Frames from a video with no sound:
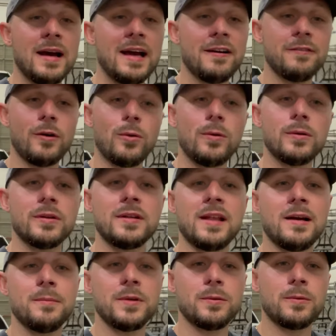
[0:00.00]
I have all the
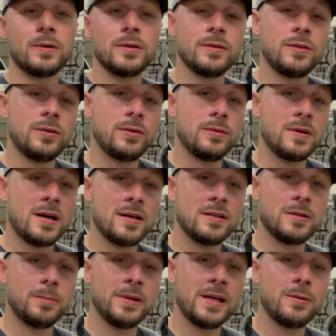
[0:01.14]
time in the world to uh,
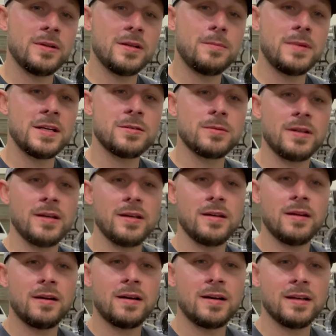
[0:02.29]
to play with it, mess with it,
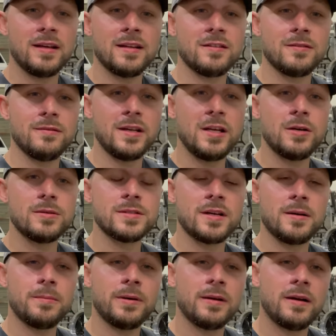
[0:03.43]
uh, get some videos
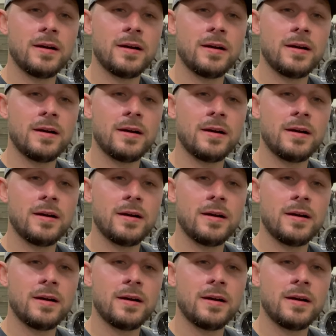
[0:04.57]
up.